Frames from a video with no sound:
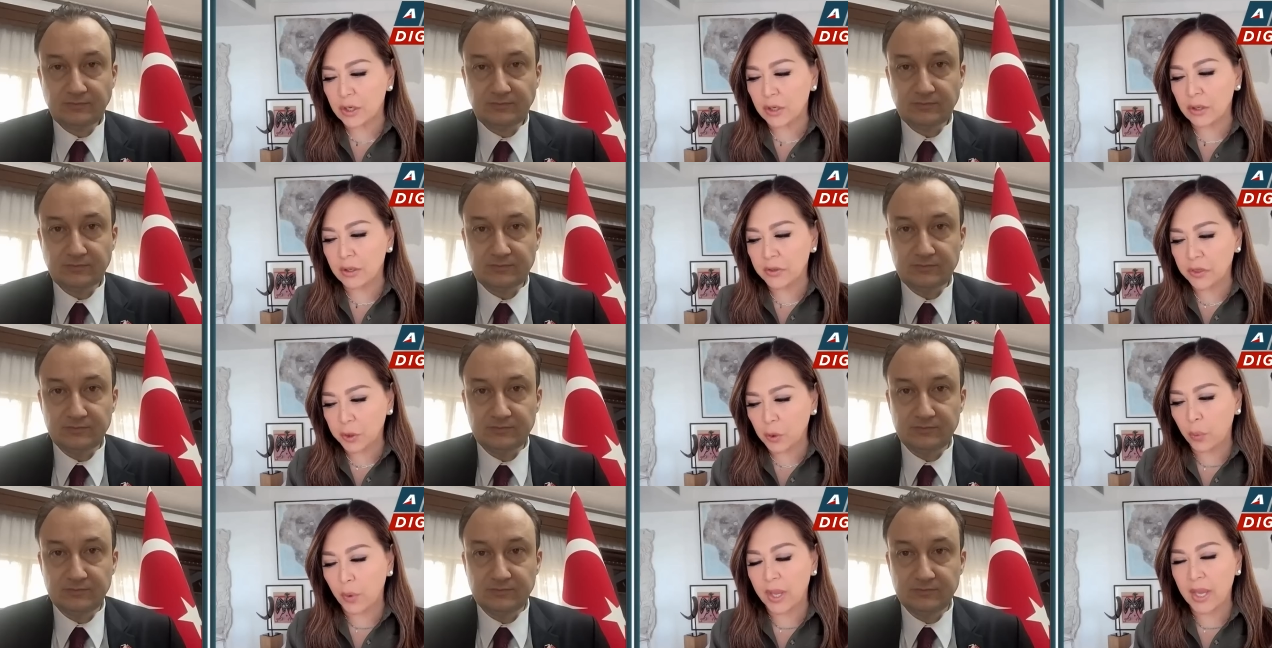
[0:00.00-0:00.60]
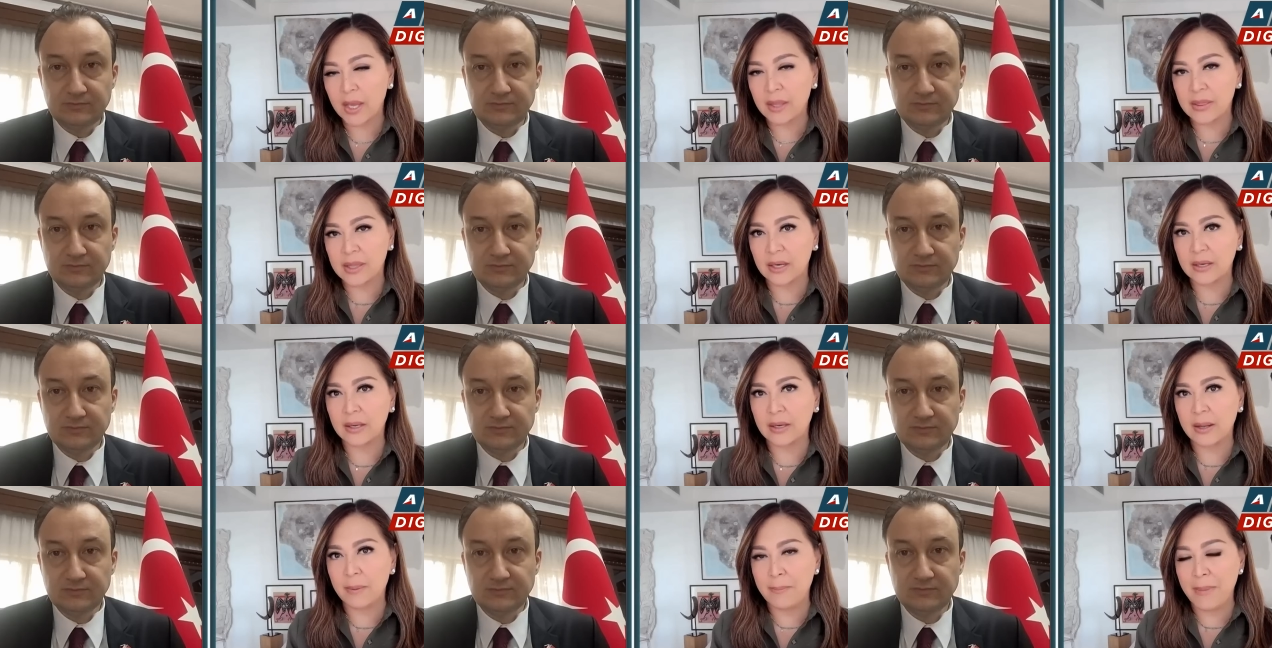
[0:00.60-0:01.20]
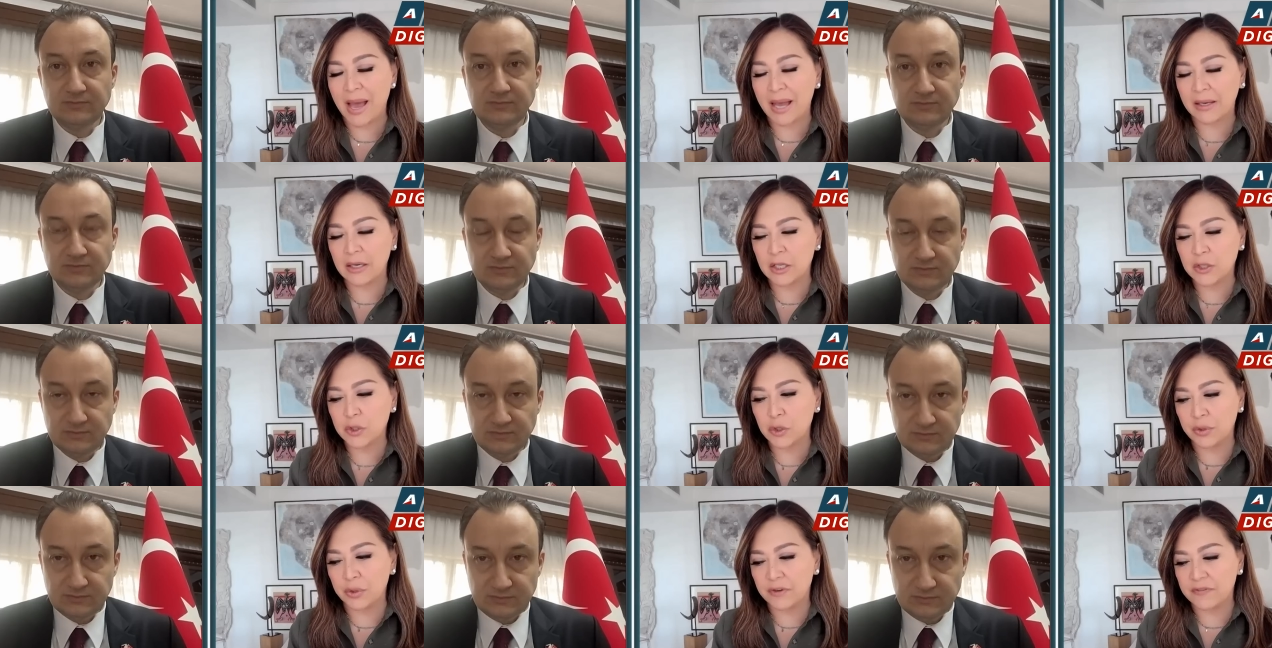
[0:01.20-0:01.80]
Speaker 1: earthquake that had a magnitude
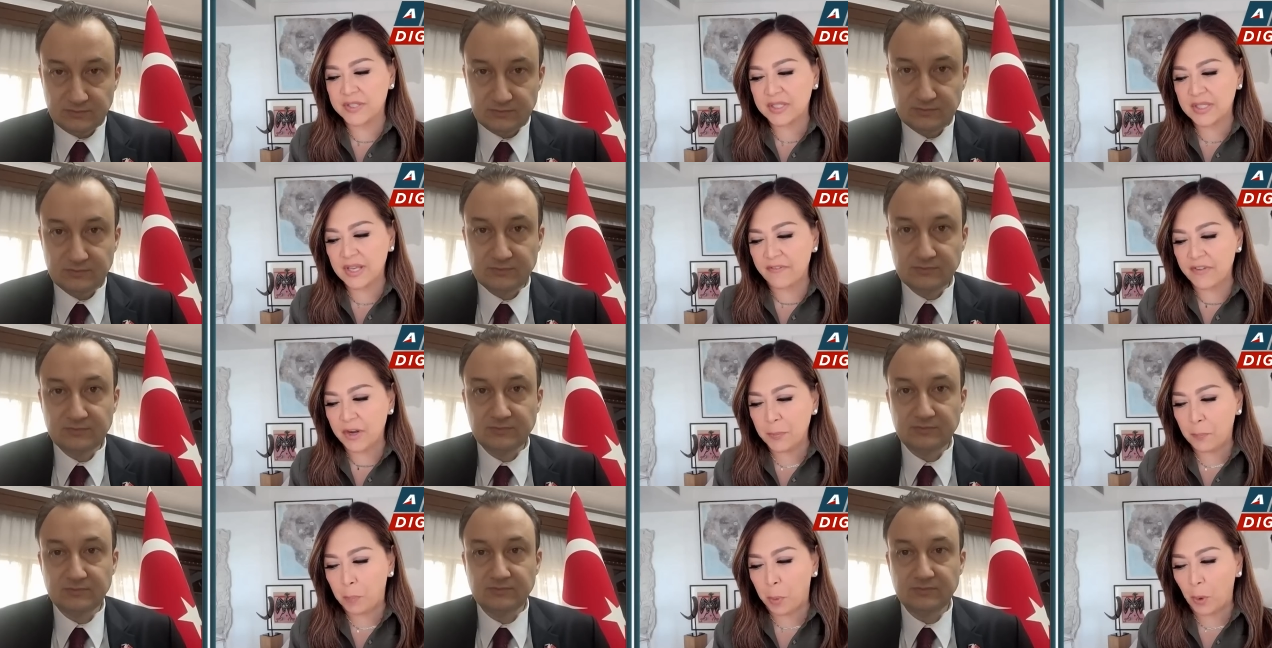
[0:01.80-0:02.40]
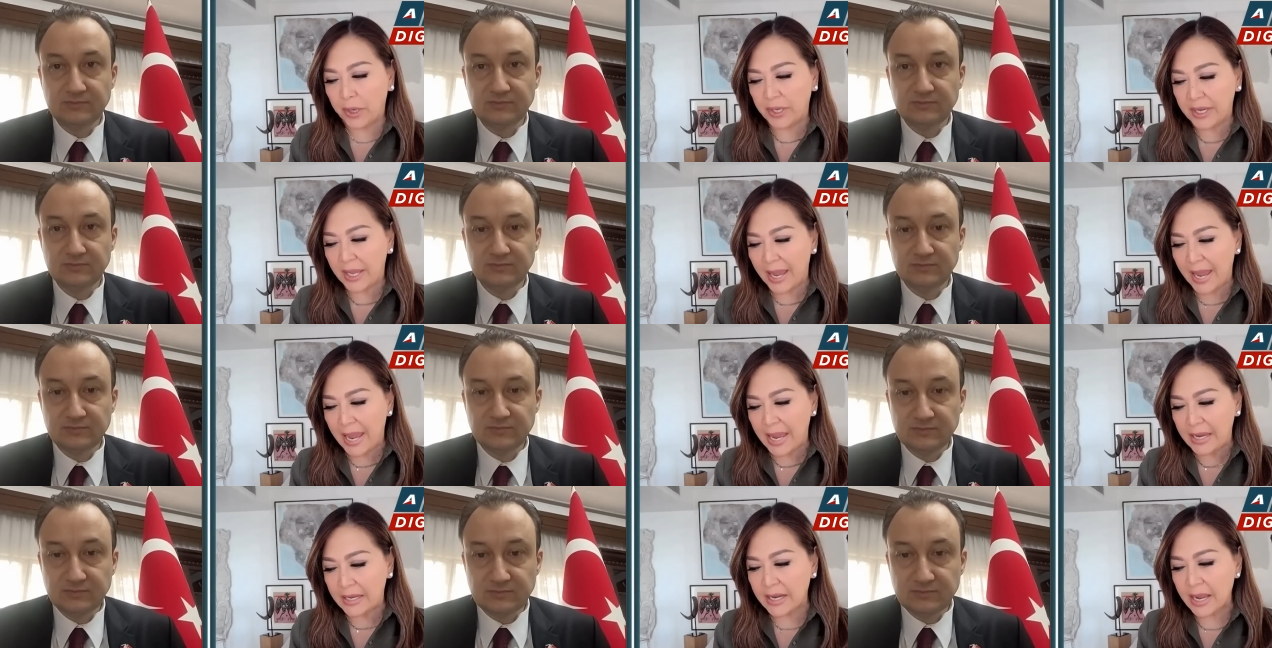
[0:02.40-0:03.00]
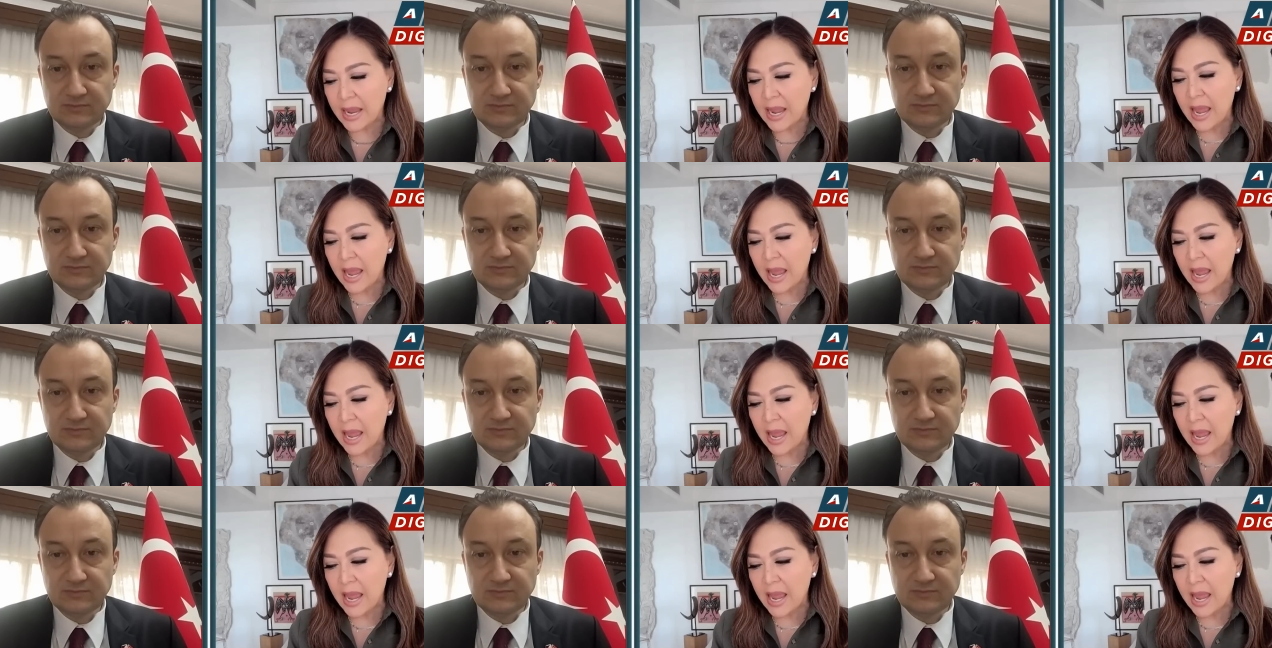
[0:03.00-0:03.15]
of 7.8